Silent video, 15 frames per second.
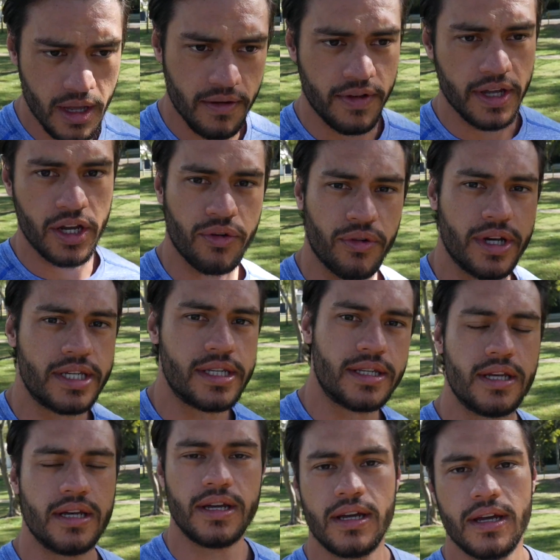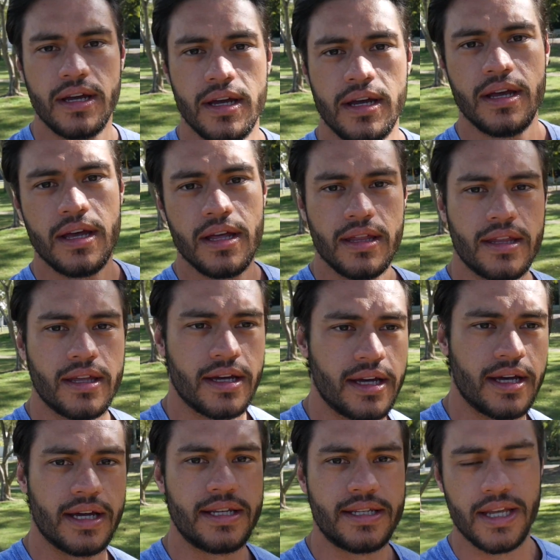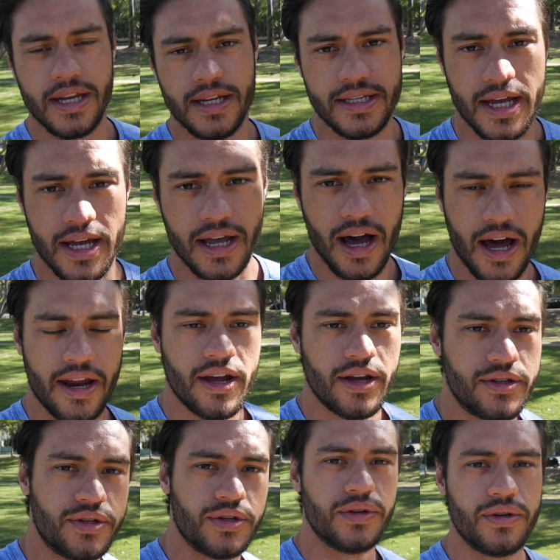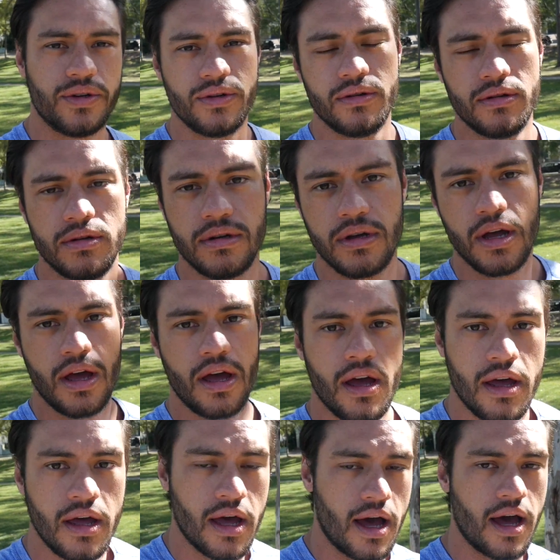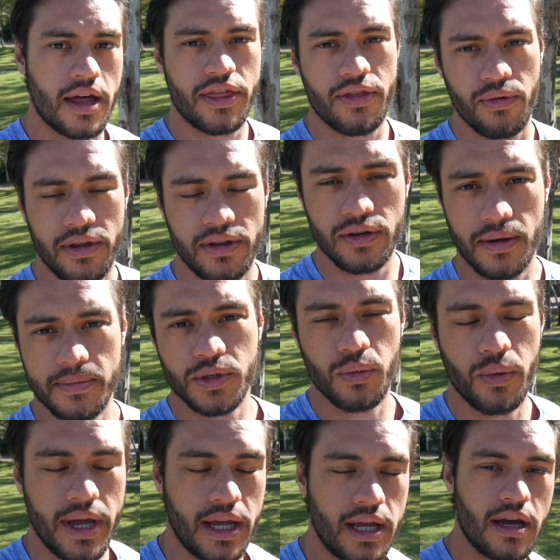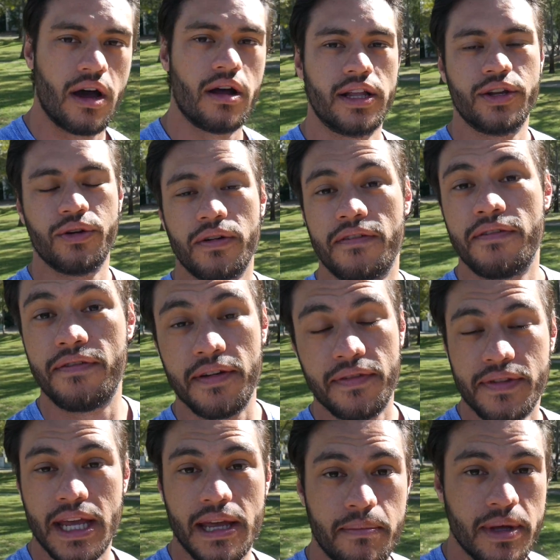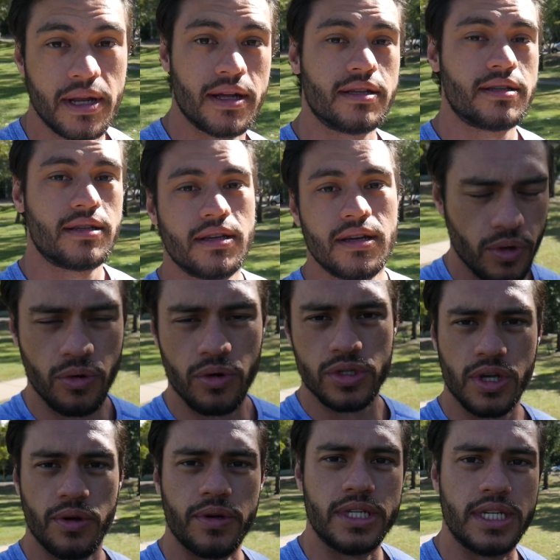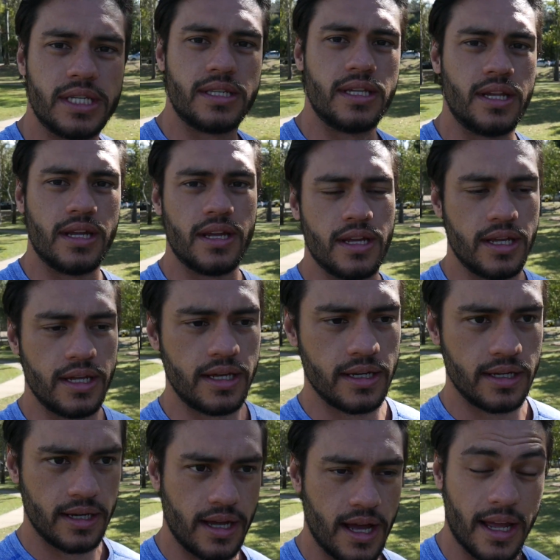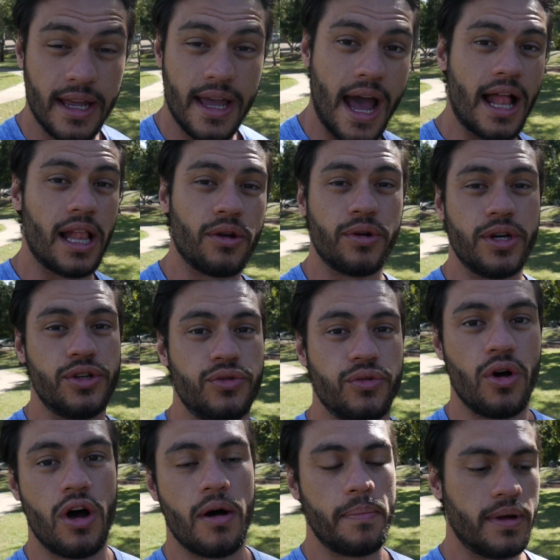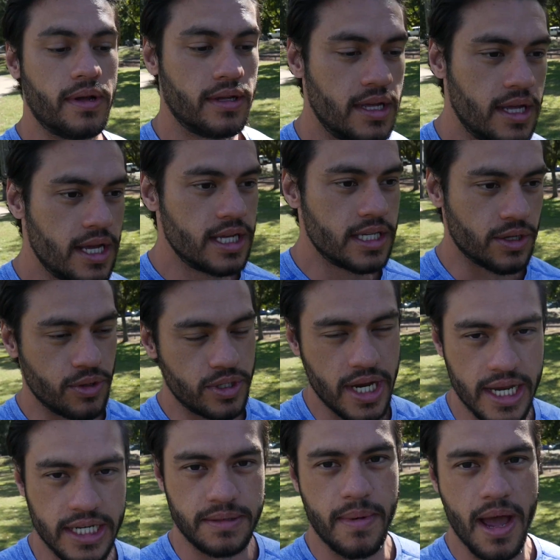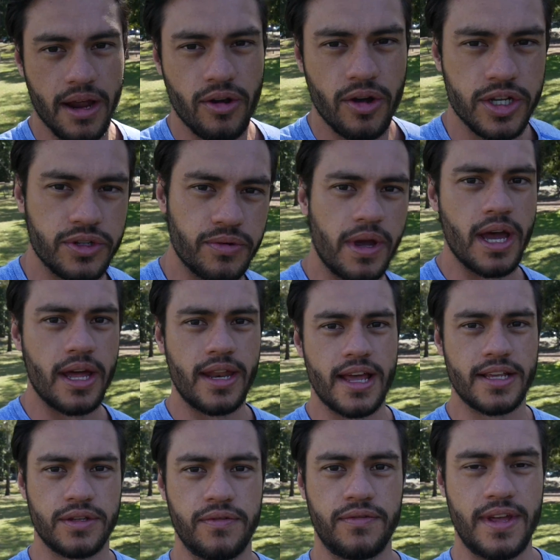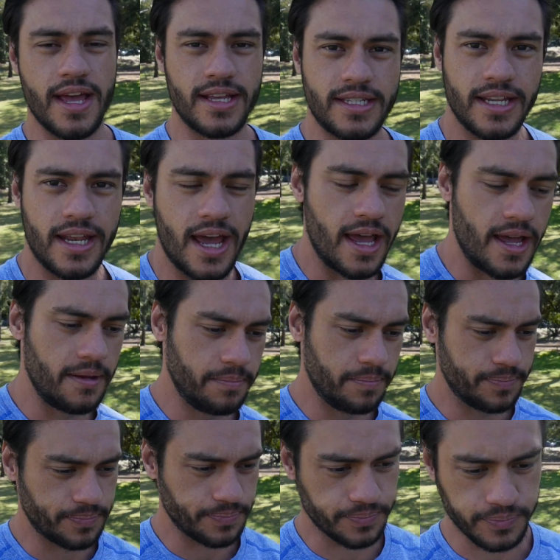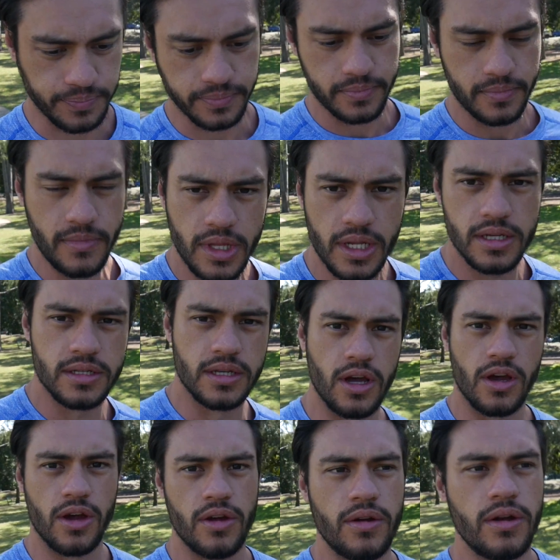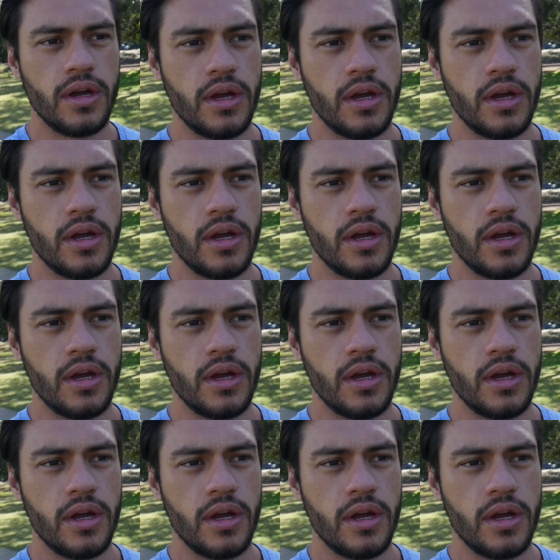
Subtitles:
increased the steady state cardio to 3 times a week, only doing 15 minutes. Also, we just did a calorie drop. So we changed the macros around as of yesterday. So